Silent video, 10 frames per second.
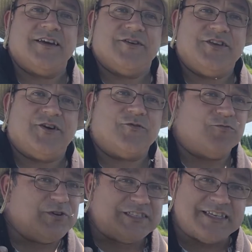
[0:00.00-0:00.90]
You know,
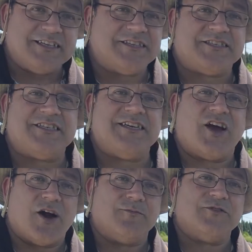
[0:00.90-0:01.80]
resiliency
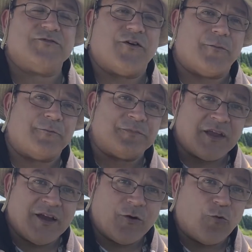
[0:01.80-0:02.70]
comes from
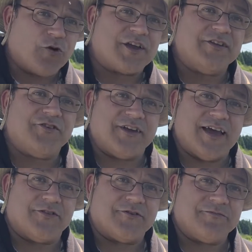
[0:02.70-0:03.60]
working
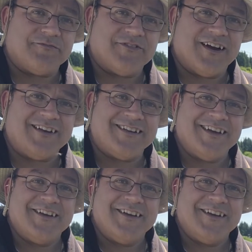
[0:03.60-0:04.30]
together, right?